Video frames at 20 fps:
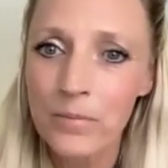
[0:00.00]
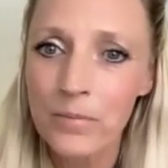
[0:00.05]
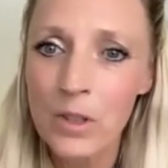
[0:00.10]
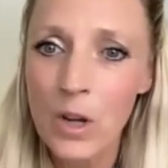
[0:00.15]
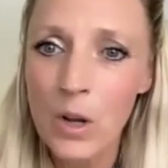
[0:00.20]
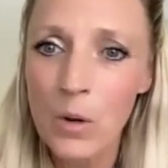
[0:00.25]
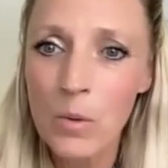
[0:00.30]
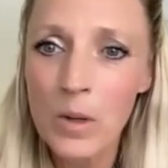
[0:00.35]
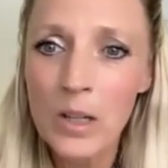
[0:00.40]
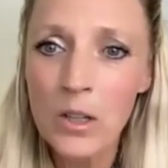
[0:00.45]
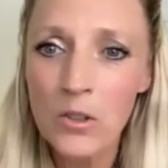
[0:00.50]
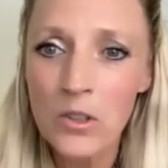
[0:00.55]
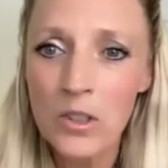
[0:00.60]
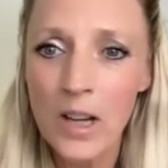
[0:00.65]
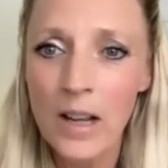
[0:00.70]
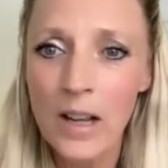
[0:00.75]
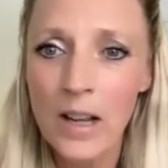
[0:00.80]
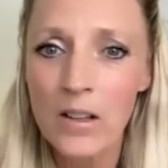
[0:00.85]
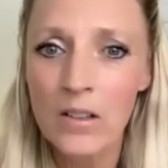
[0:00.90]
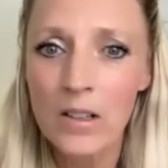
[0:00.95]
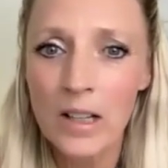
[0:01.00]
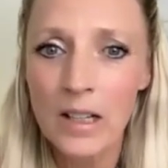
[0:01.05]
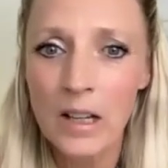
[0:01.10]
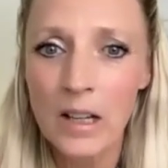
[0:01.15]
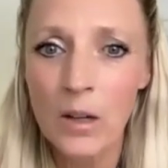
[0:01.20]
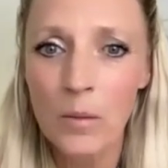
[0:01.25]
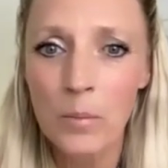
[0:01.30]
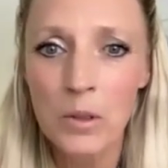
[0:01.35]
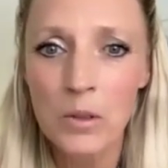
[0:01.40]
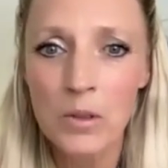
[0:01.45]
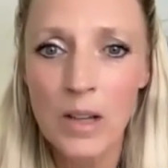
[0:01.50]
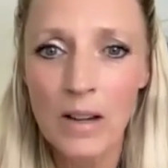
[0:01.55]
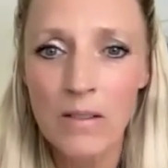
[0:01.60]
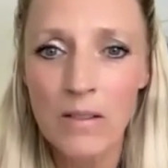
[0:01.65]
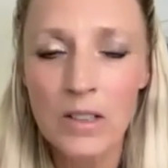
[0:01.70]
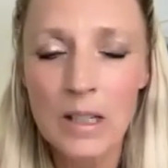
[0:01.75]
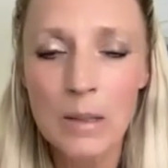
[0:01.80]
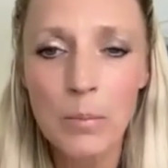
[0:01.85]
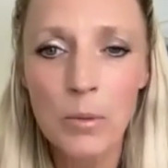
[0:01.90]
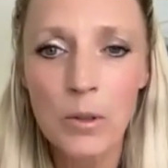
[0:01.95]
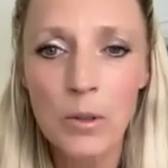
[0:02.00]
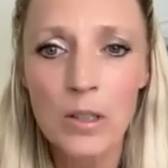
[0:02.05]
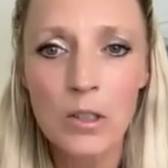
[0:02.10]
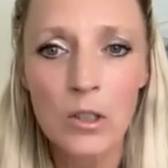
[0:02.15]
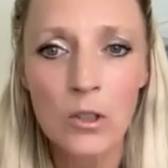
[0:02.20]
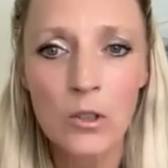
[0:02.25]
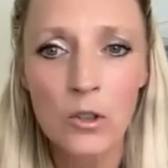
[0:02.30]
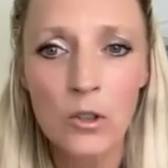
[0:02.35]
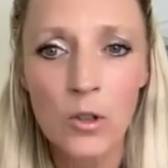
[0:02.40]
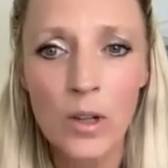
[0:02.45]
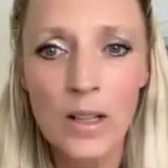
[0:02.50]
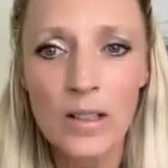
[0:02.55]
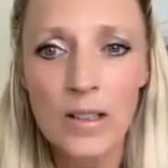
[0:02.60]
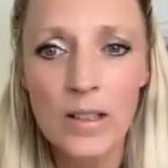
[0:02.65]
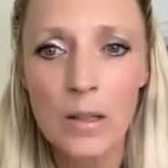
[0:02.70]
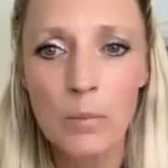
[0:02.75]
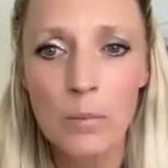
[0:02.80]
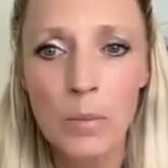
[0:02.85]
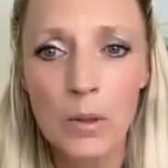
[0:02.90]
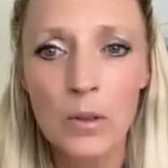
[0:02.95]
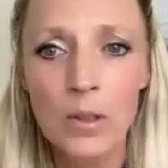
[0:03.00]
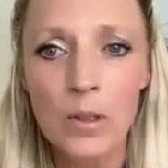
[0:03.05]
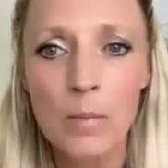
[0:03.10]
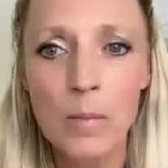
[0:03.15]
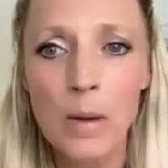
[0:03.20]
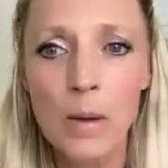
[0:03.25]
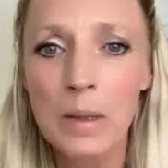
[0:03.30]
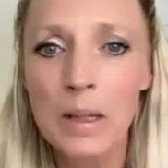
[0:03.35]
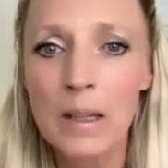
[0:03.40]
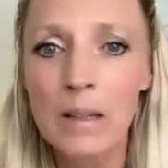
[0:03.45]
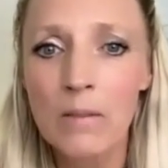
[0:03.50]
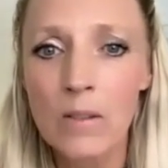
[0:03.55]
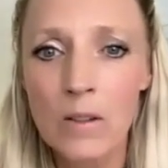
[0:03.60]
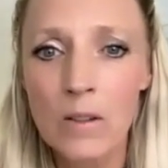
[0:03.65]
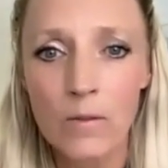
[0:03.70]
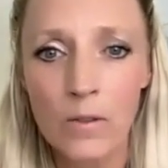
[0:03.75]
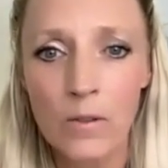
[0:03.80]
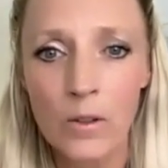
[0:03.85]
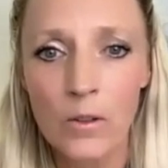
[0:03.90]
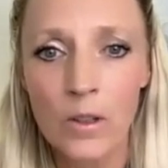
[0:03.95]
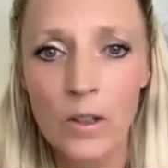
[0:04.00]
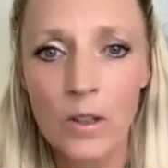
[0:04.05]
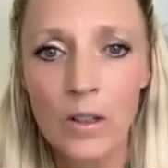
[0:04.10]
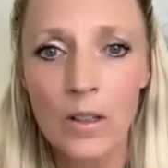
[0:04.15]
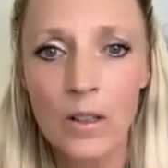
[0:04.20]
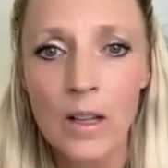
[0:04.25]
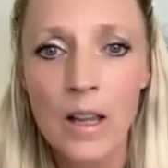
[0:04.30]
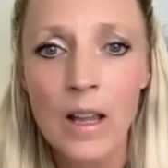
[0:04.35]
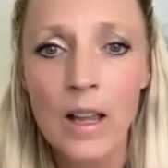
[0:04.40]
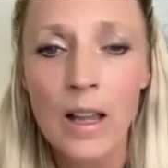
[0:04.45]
Knowing your style can help you dive deeper into your strengths and build them up even further.